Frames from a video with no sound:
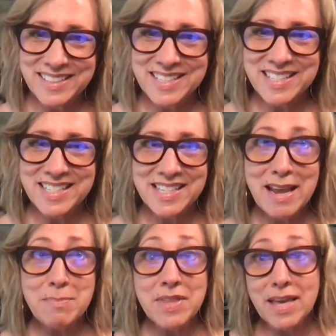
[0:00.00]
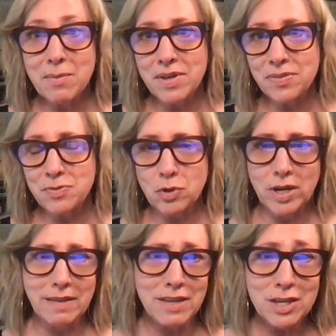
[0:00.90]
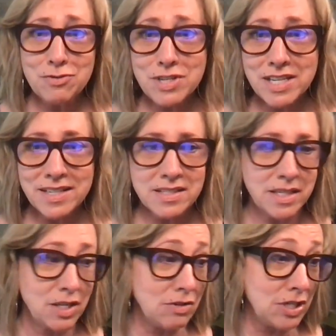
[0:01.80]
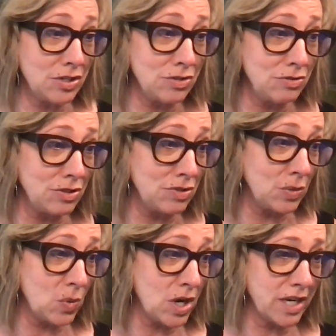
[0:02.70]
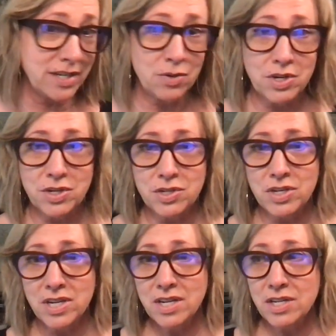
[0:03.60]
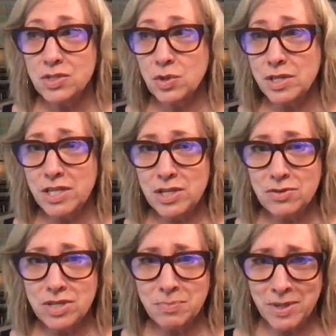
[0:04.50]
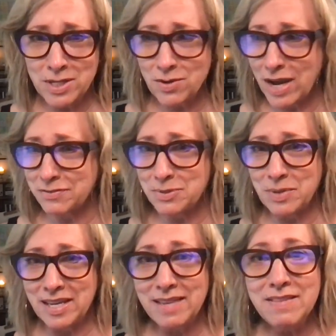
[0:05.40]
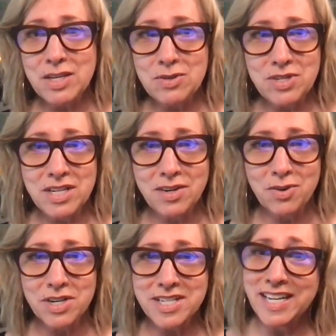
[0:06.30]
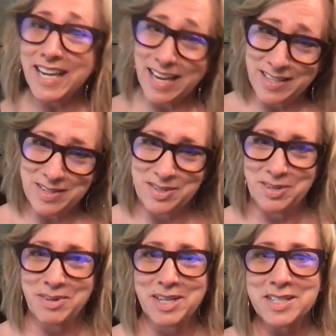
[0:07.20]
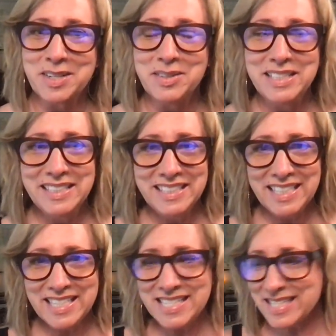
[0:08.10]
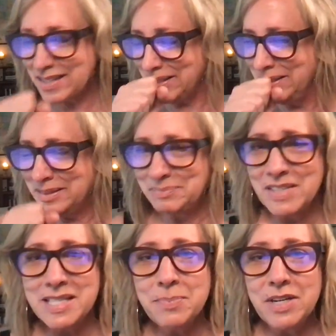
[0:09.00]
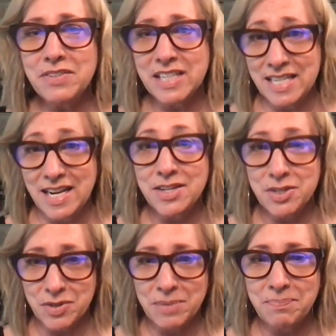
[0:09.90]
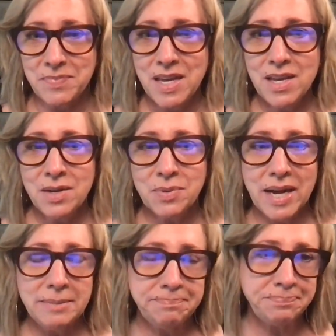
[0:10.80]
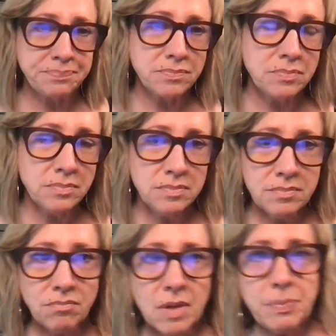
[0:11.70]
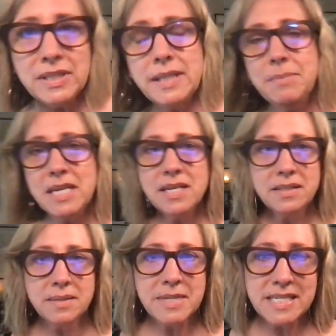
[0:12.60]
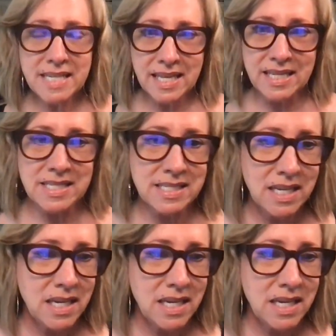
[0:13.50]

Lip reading: It's the same thing with joining the union. It's like you need to do union work in order to join the union, but you have to be in the union in order to get union work. So it's it's a bit of a conundrum, right? But let me say this.